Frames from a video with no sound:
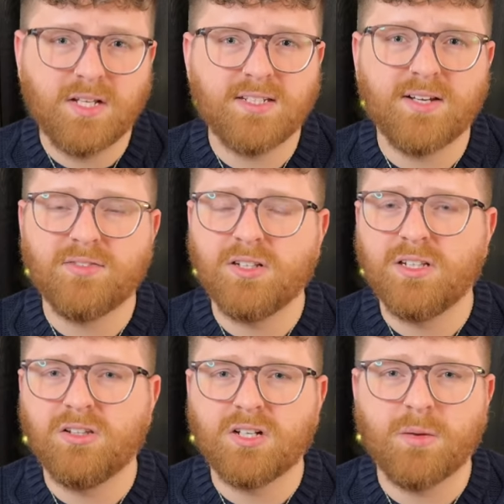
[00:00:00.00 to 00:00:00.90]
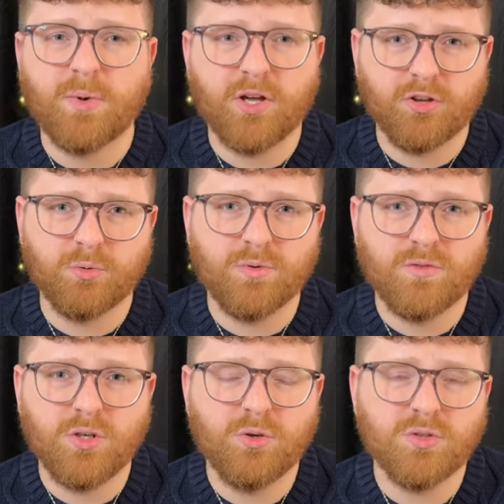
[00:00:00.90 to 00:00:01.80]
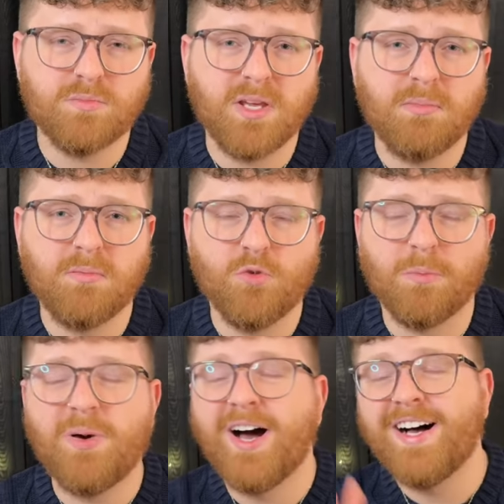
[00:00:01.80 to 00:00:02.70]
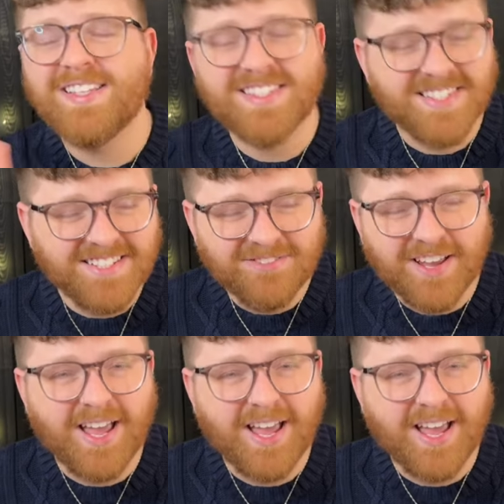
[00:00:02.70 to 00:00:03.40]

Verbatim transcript: Definitely look up other reviews, maybe more positive